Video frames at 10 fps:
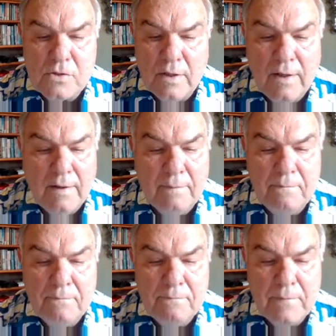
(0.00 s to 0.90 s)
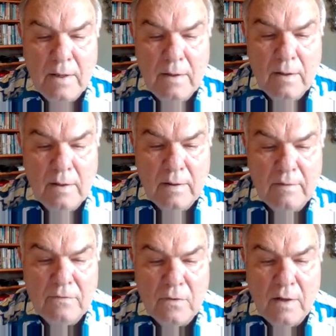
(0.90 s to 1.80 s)

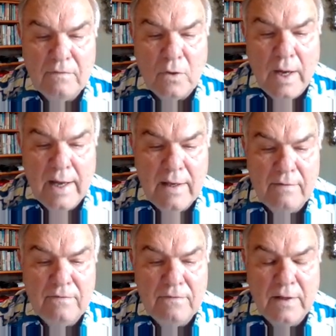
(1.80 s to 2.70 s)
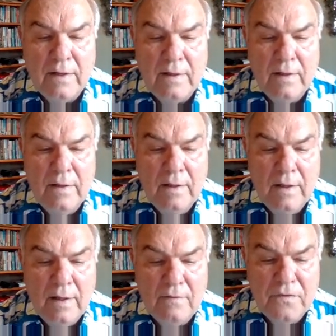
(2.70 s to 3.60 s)
a variety of
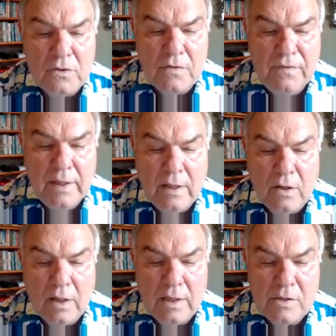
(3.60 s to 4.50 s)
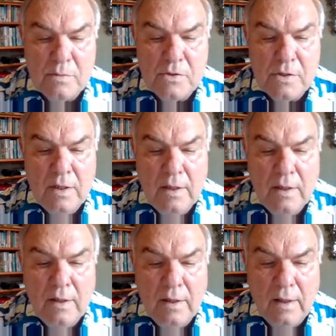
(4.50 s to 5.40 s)
filter feeding organisms
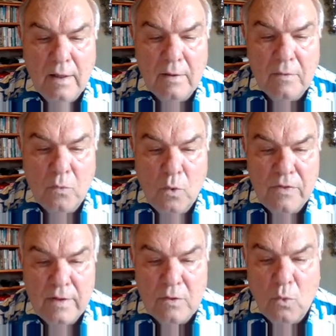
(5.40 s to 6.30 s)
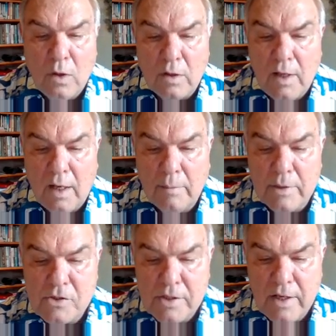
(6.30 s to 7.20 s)
within the water column
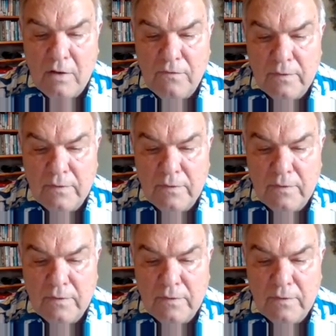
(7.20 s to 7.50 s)
itself.